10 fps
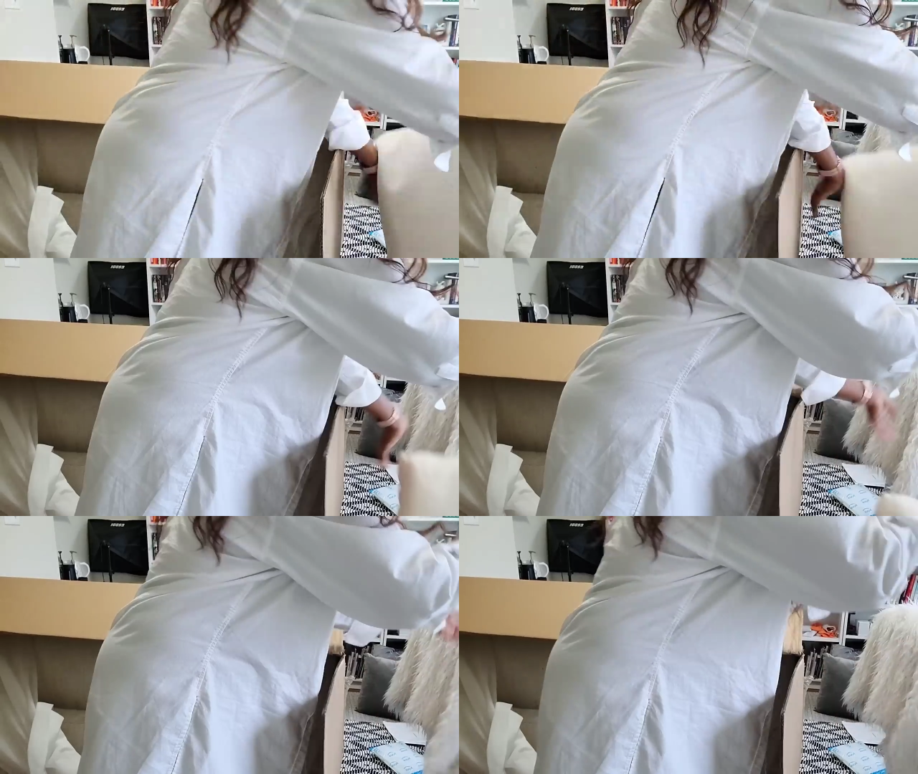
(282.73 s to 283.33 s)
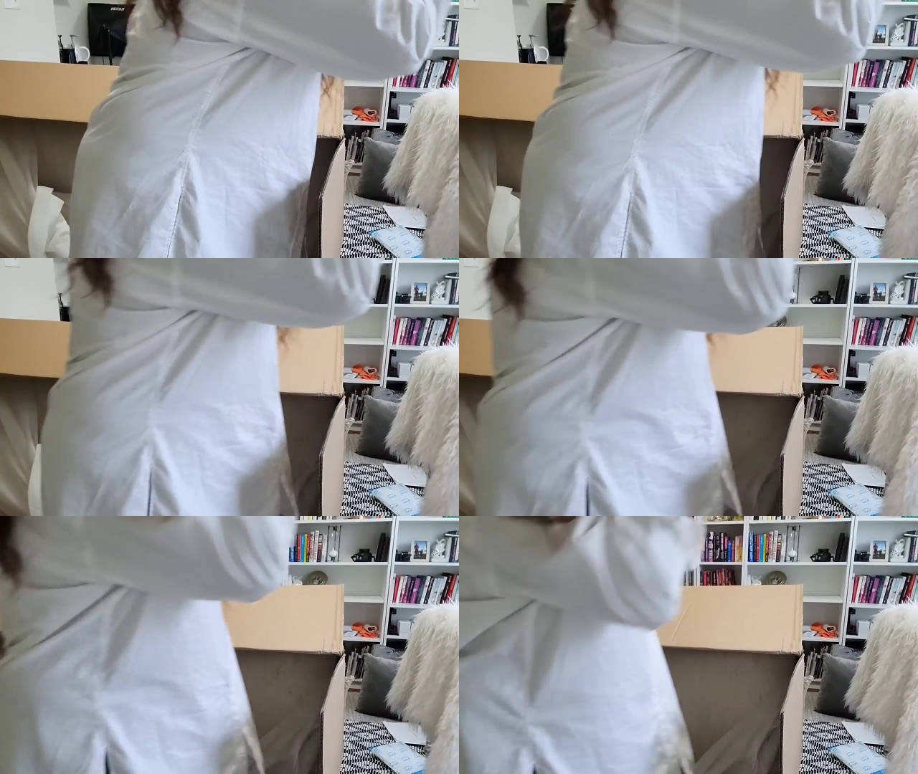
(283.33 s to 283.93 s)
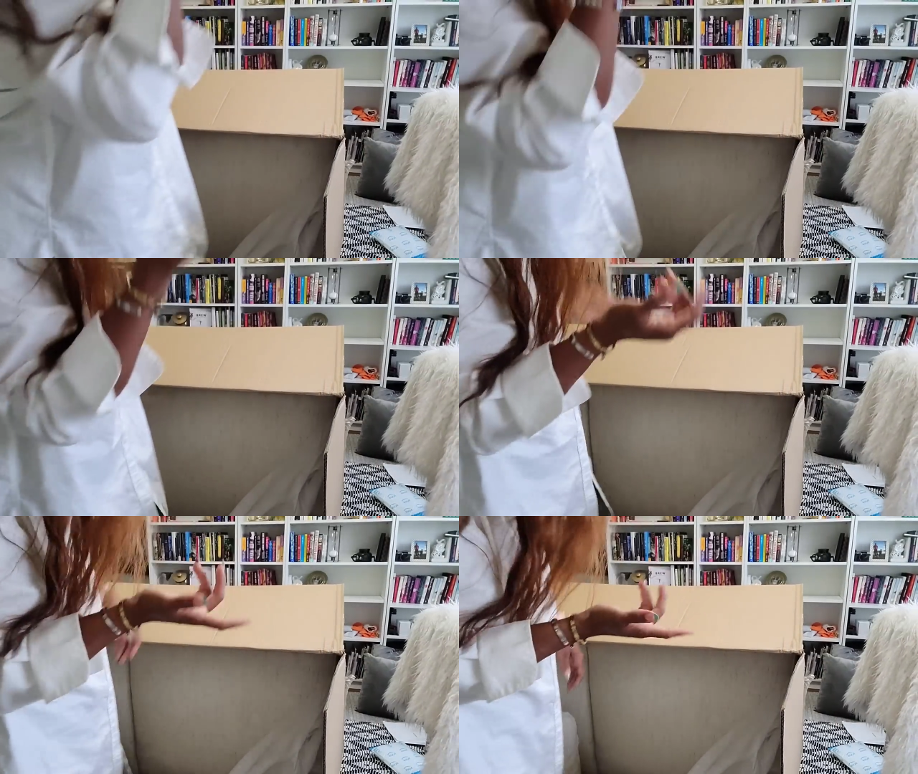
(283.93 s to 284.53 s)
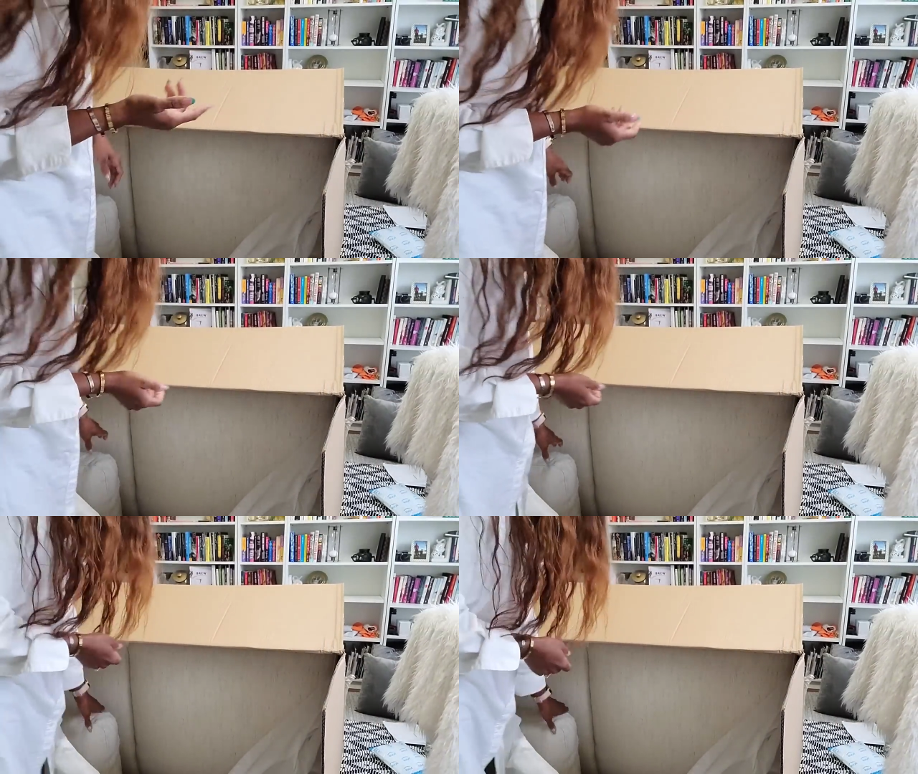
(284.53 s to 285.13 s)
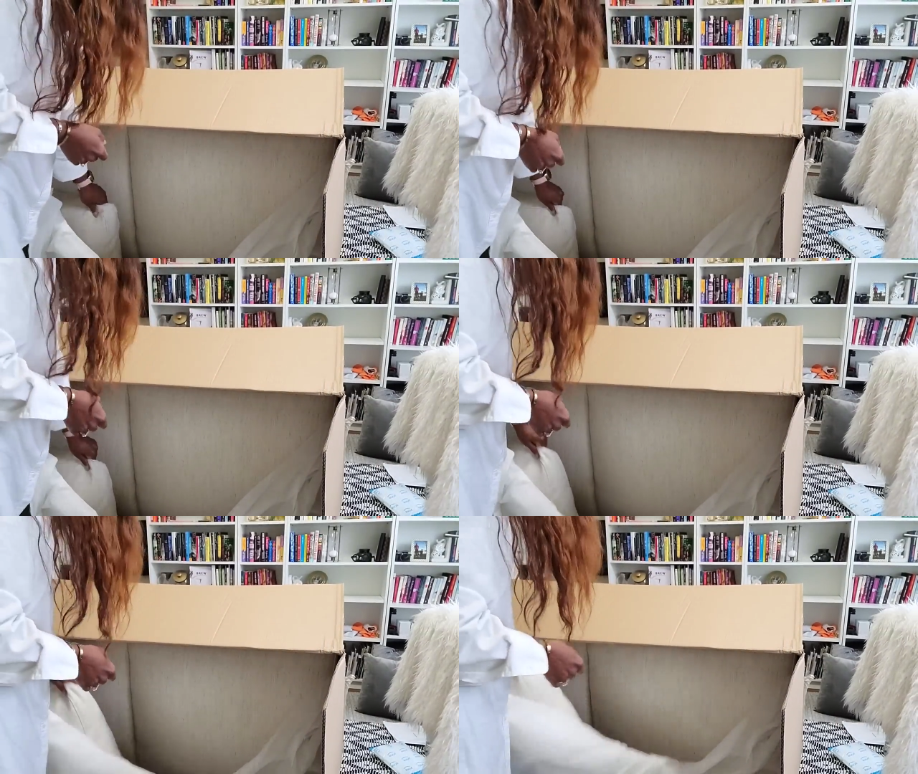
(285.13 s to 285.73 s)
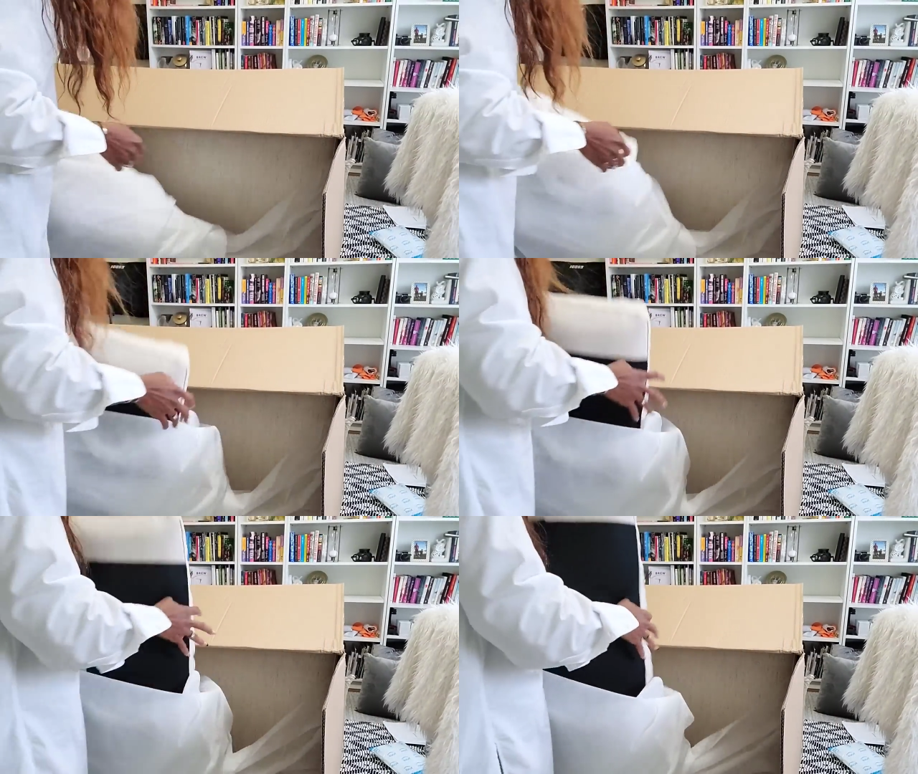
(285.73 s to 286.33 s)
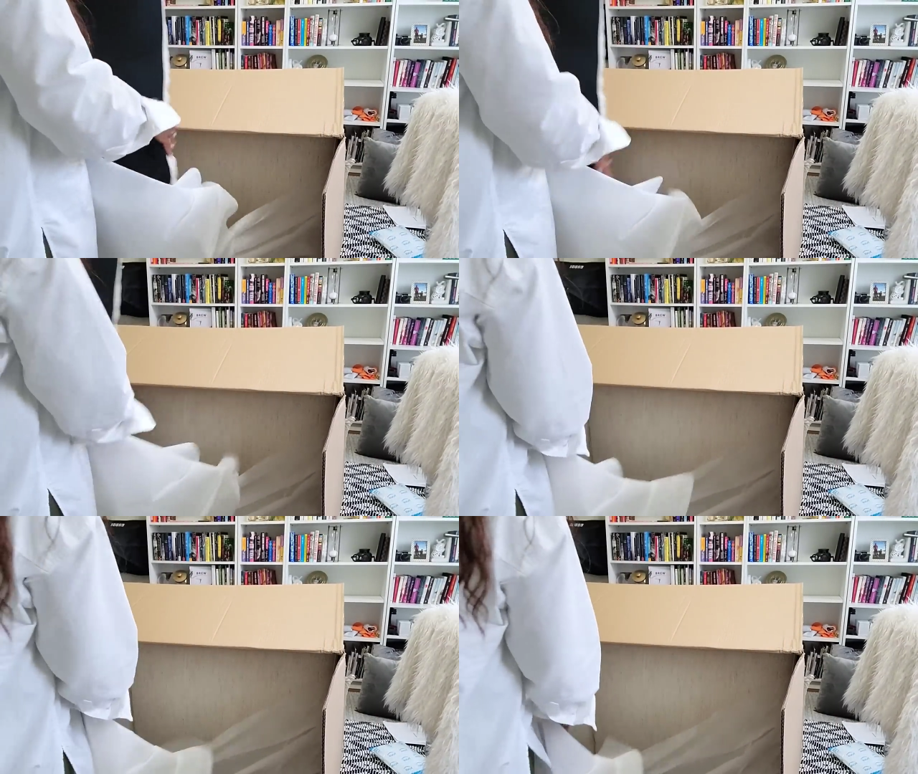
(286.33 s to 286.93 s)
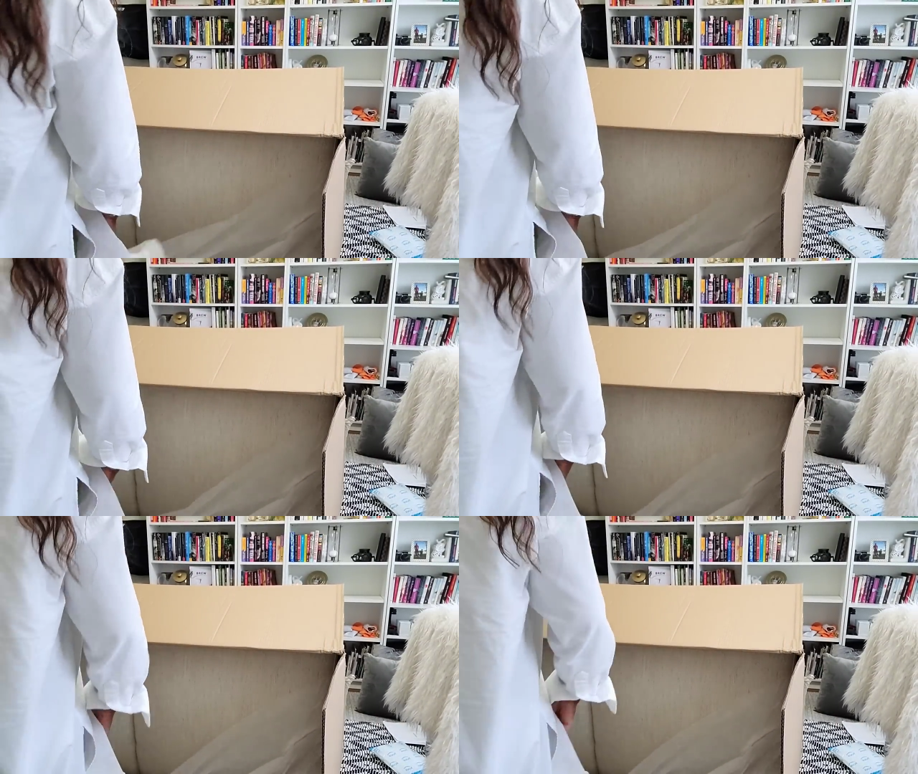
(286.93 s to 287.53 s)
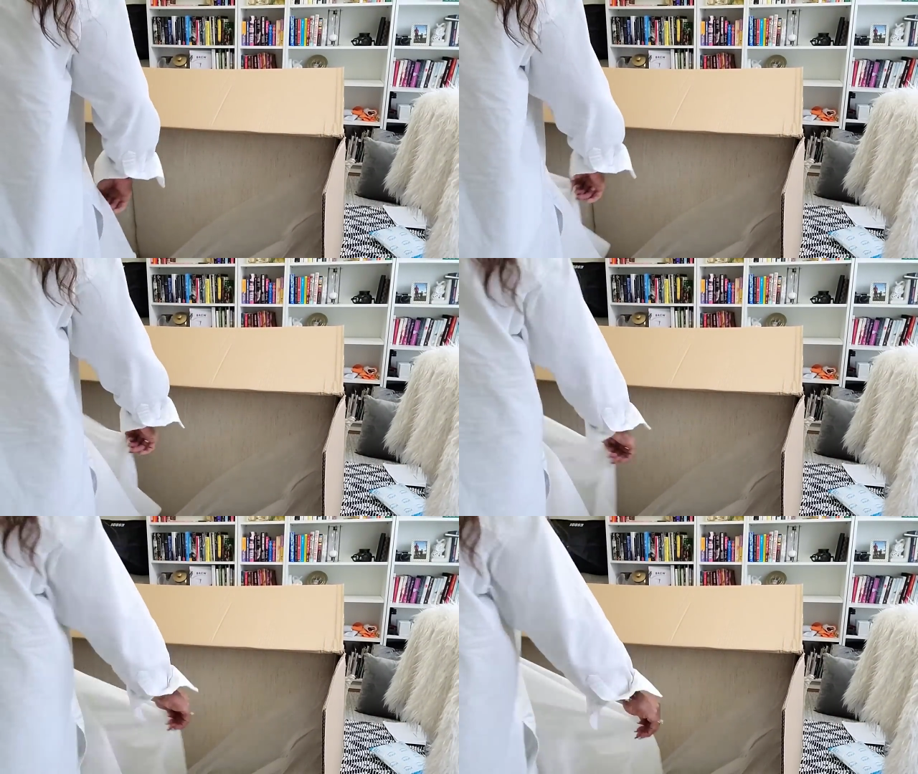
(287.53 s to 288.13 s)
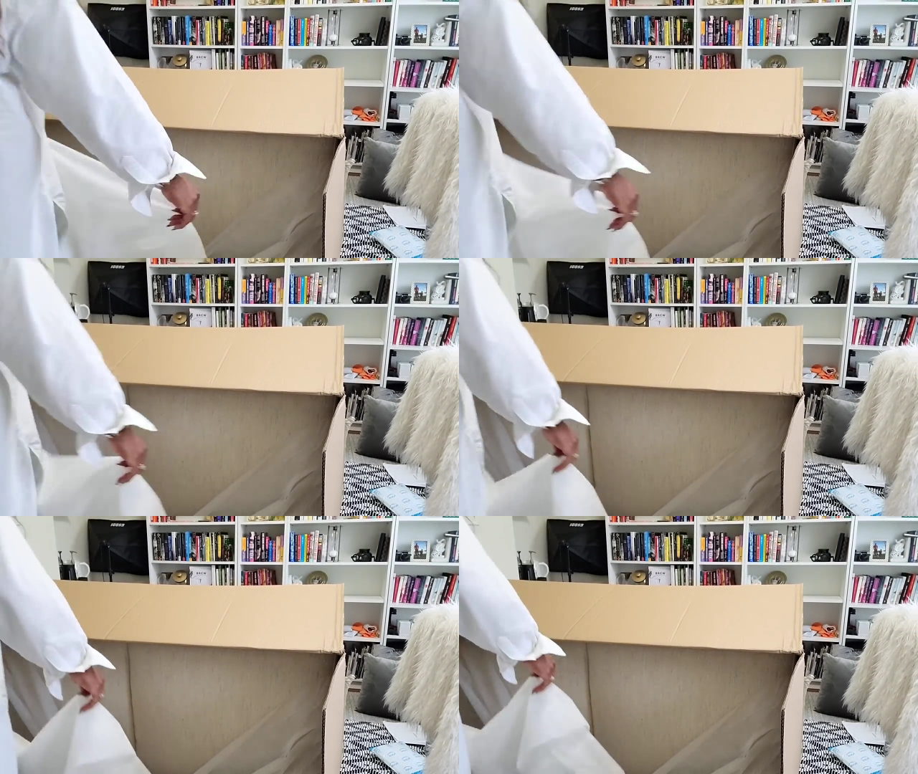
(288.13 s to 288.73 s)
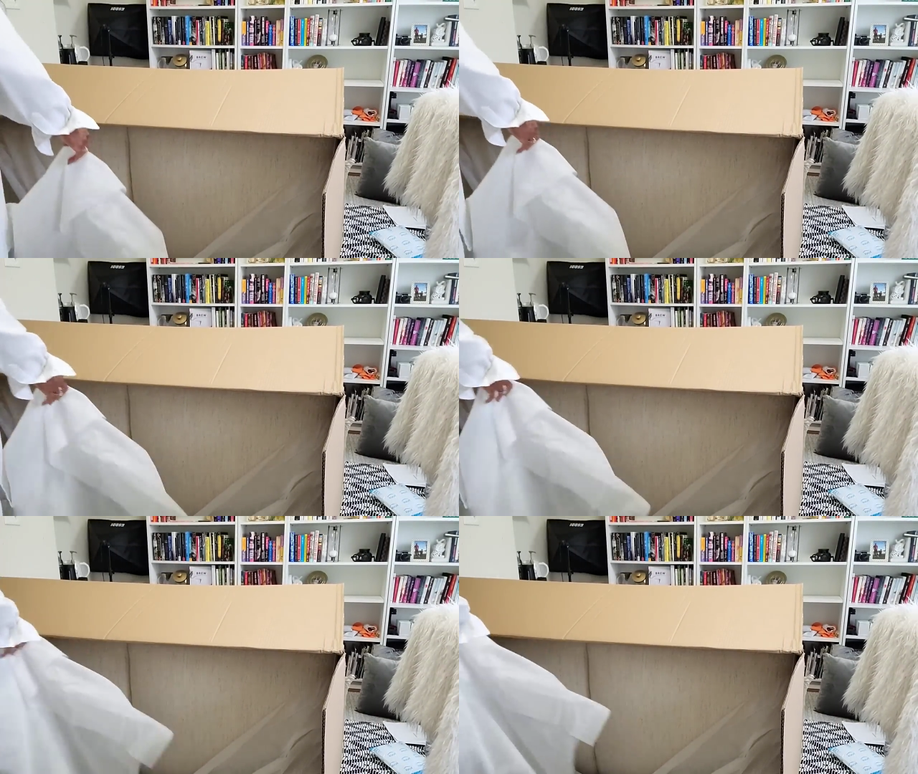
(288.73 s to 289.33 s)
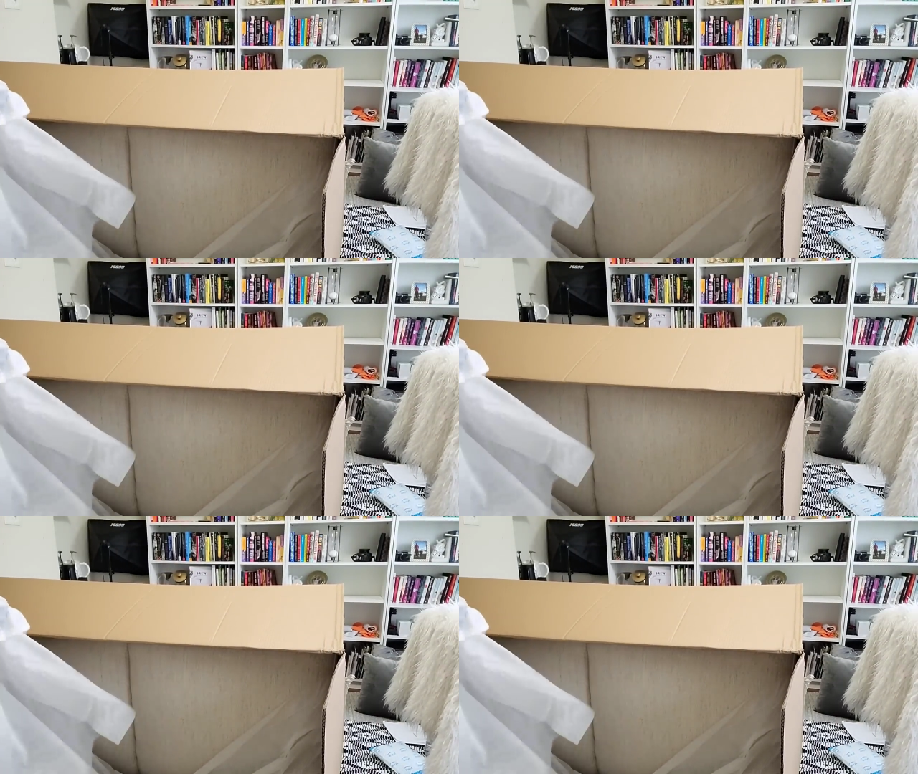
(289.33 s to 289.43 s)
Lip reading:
[unreadable: no face in view]